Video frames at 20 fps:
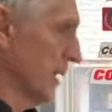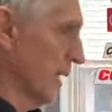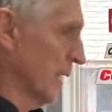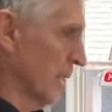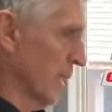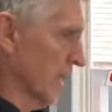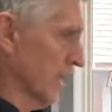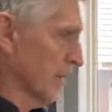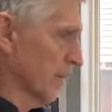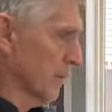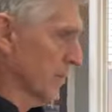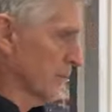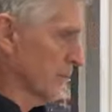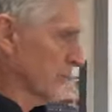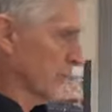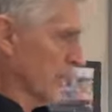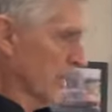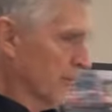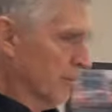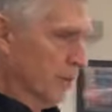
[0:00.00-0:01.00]
uh,
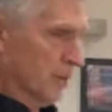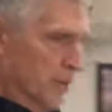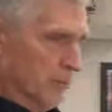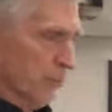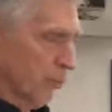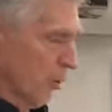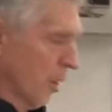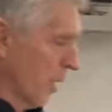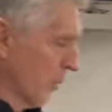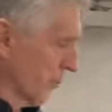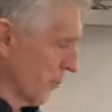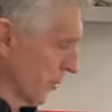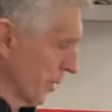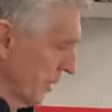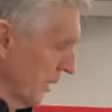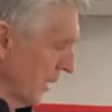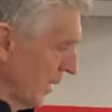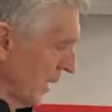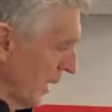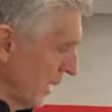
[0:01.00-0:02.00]
cover
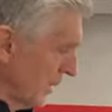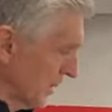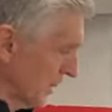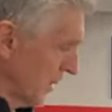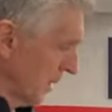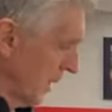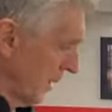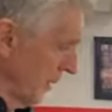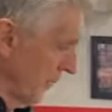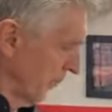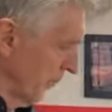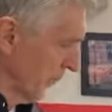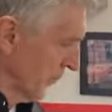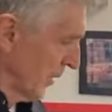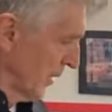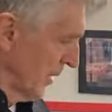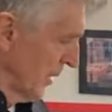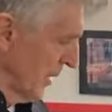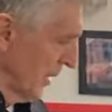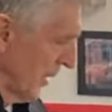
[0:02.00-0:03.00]
properly last time.
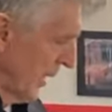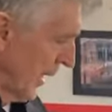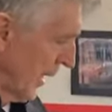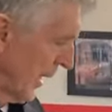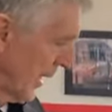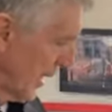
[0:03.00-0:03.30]
I